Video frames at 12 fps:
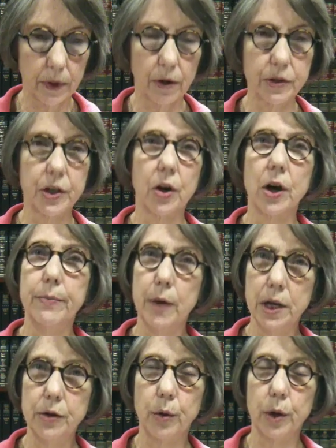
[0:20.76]

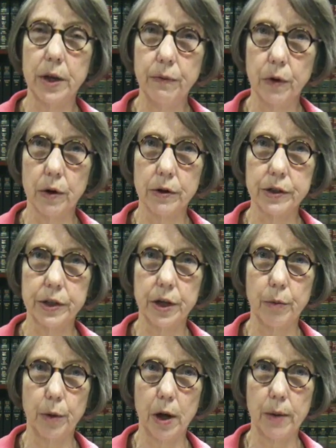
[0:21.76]
May 21st,
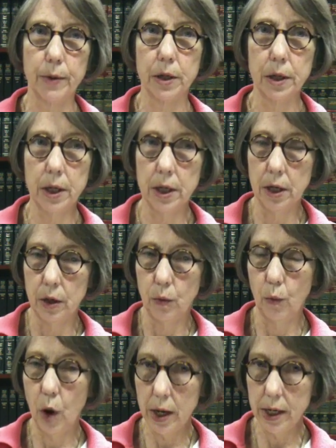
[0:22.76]
the Obama
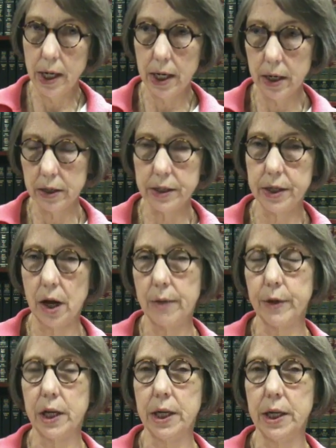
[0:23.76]
White House
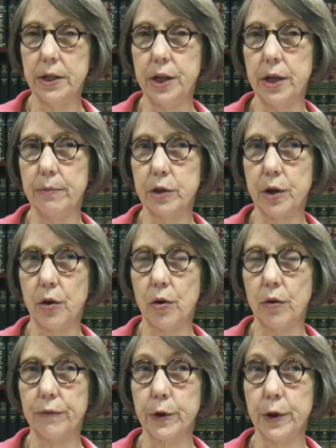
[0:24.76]
nominated James
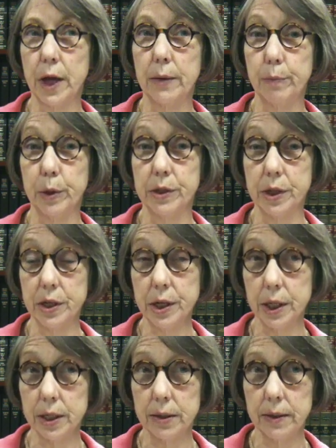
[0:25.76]
Cole for that
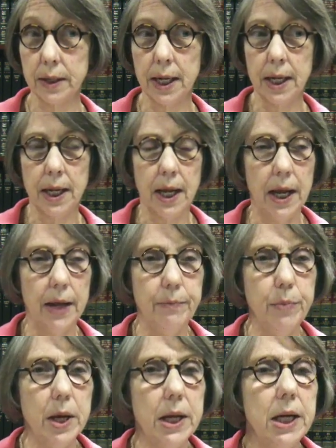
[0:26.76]
position.
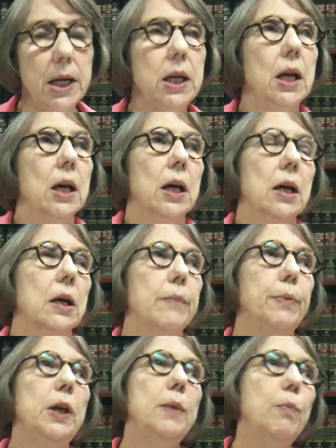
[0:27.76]
And many
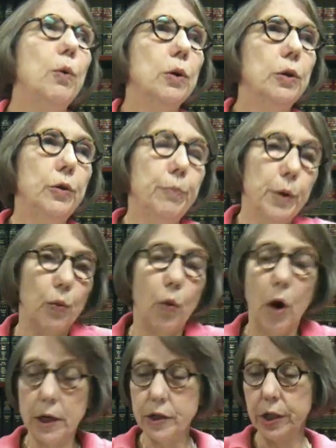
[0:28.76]
people who've been
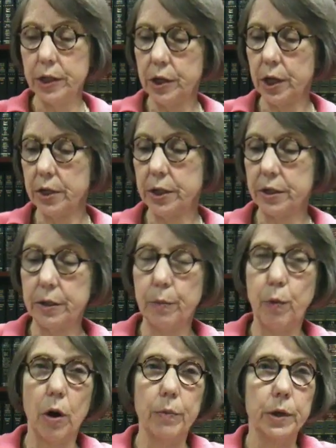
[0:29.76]
watching the Justice
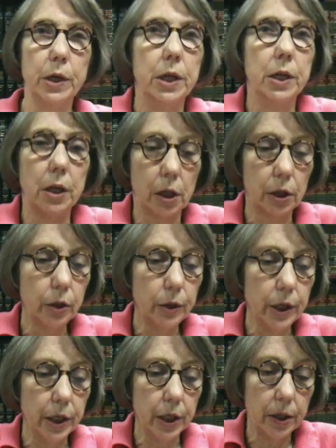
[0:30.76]
Department,
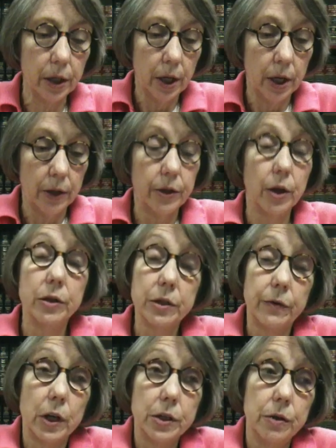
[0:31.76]
including
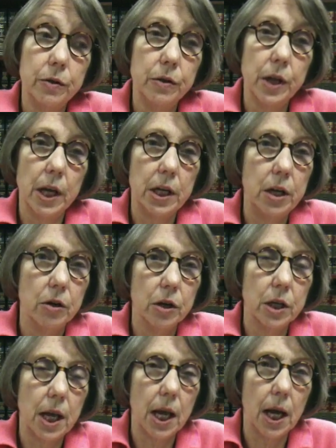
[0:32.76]
those of us who do that here
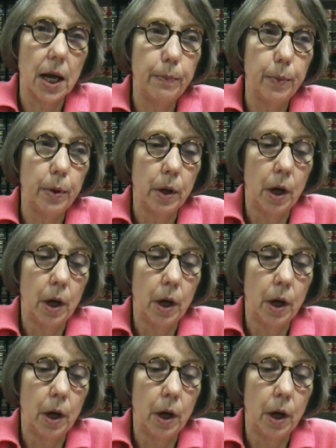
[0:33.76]
at GAP,